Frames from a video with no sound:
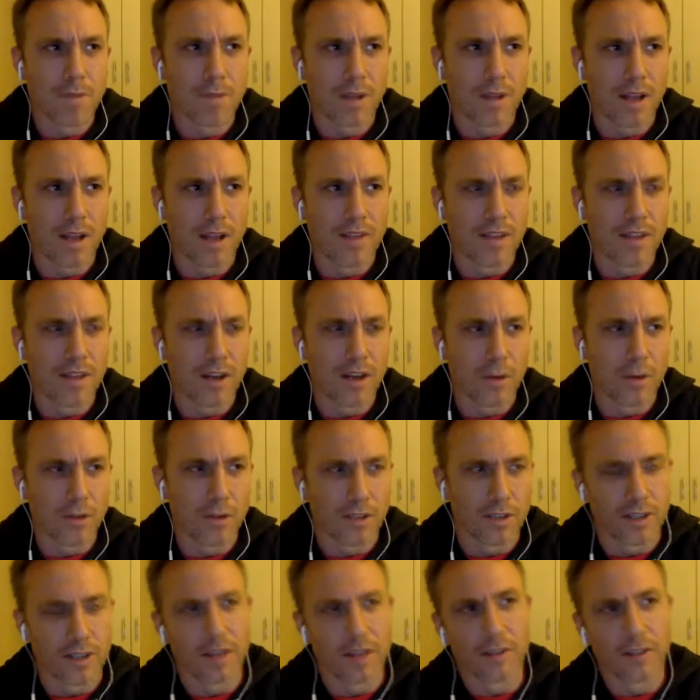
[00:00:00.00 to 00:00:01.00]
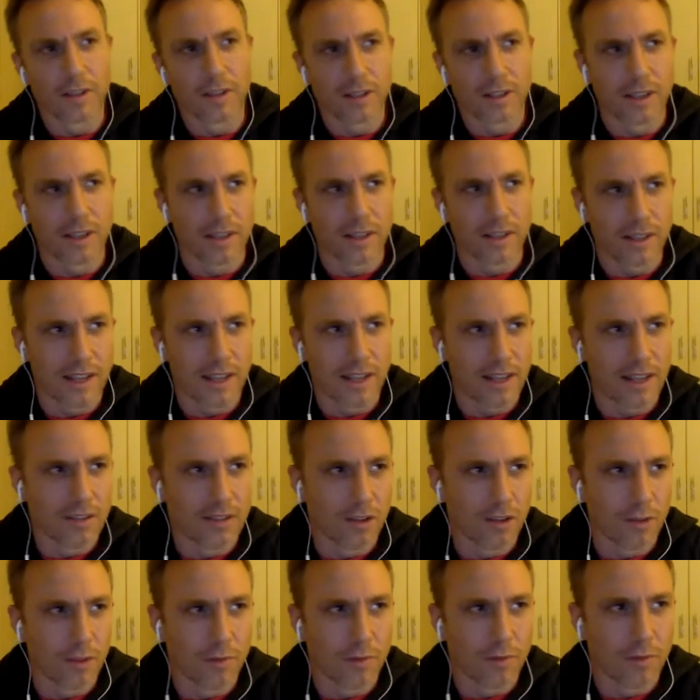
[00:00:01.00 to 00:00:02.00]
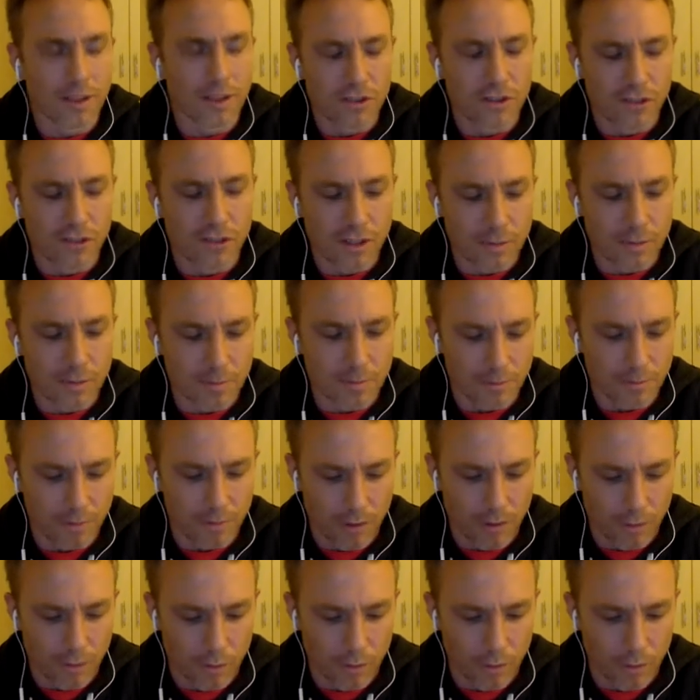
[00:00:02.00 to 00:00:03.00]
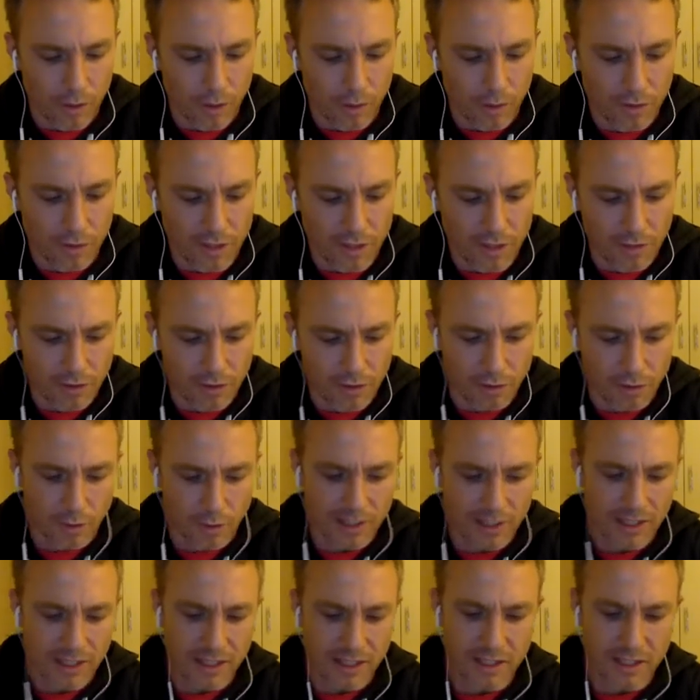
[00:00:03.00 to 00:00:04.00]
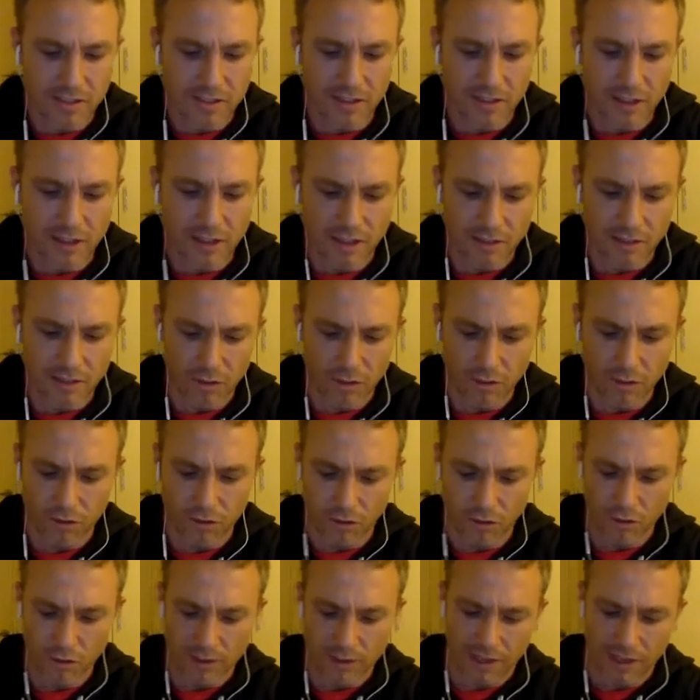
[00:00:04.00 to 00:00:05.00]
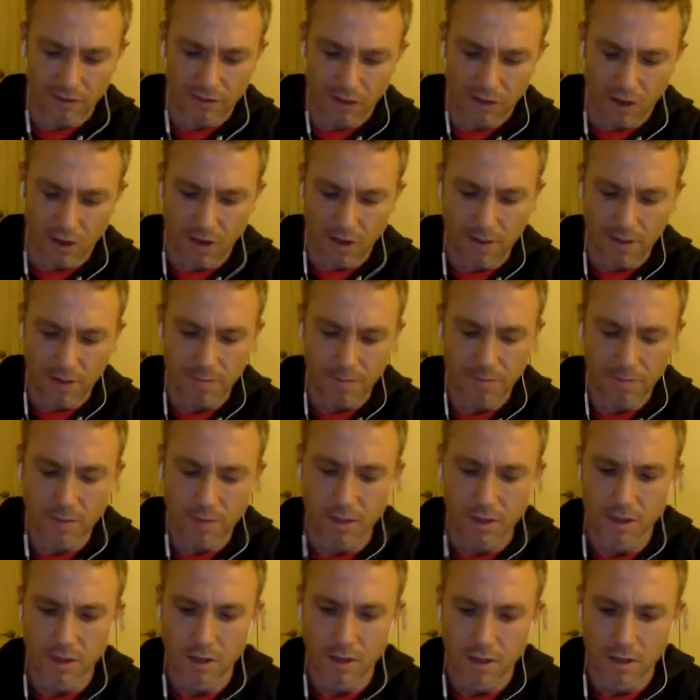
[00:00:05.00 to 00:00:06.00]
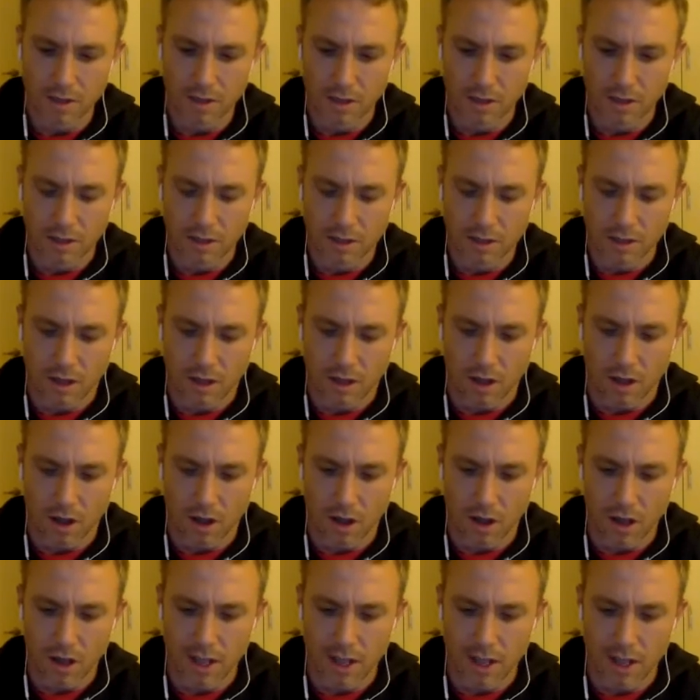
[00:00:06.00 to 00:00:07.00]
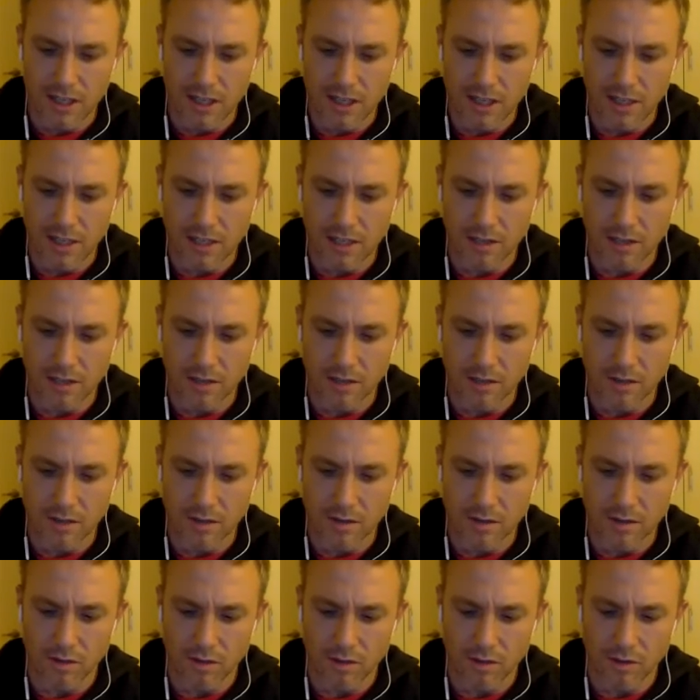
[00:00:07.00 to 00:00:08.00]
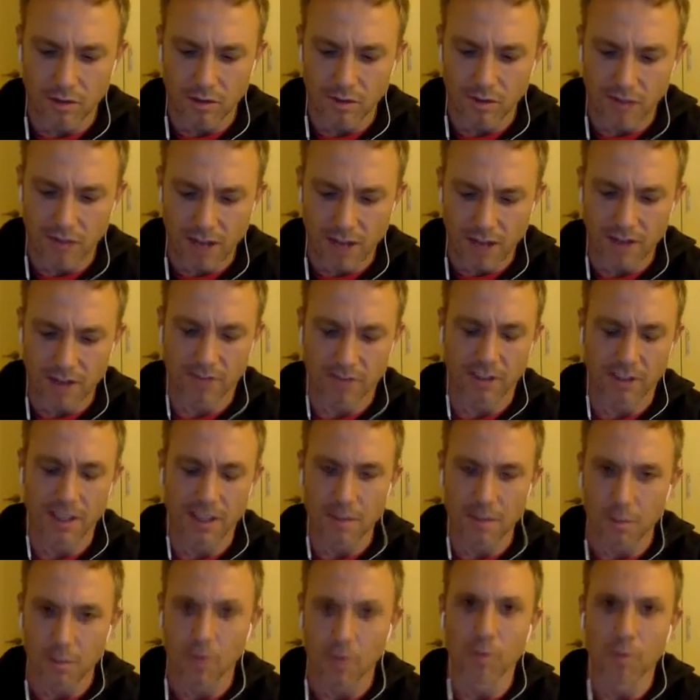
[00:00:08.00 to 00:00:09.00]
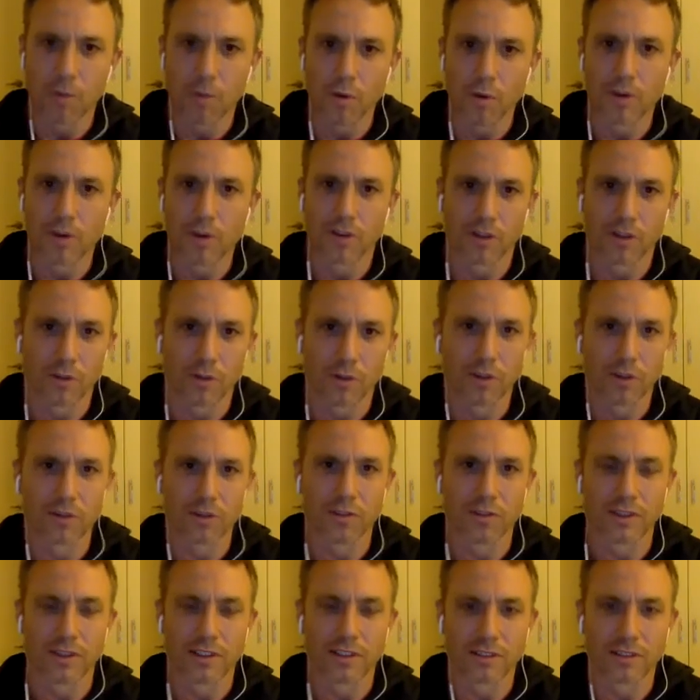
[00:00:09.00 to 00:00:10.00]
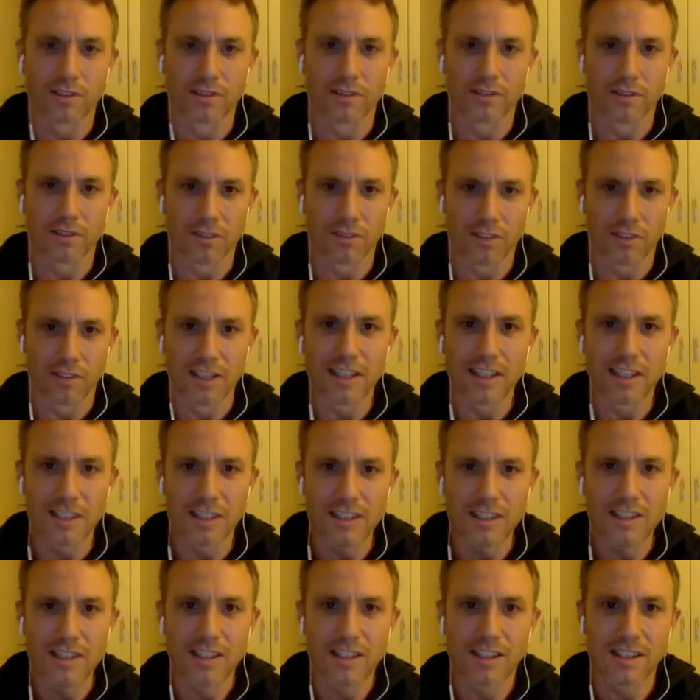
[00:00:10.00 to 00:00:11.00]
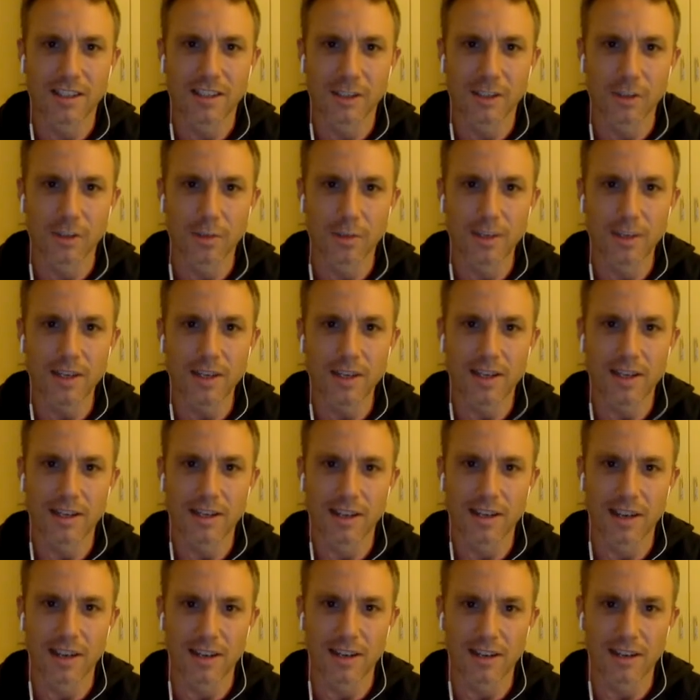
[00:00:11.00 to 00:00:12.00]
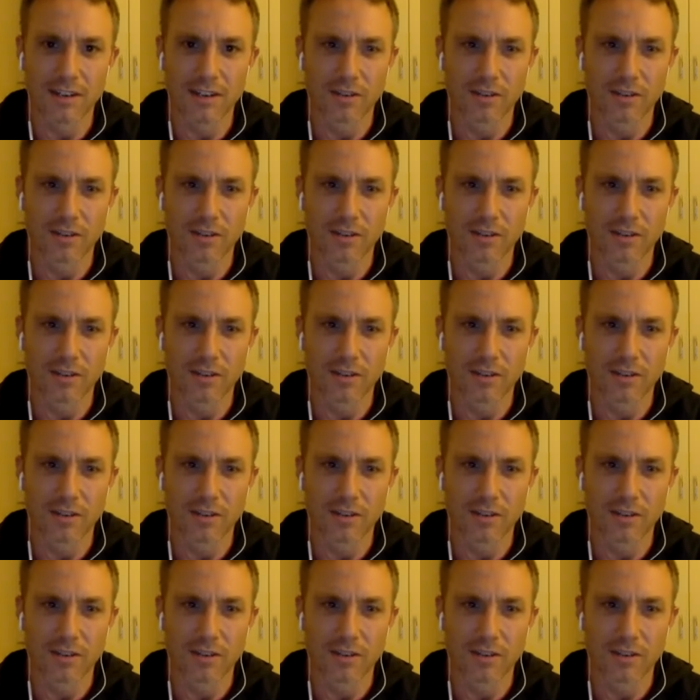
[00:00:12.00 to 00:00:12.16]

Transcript: then I was at another council-operated gym where I was there for 3 years, and sort of during that time, I started to get more and more into the CrossFit scene a little bit, and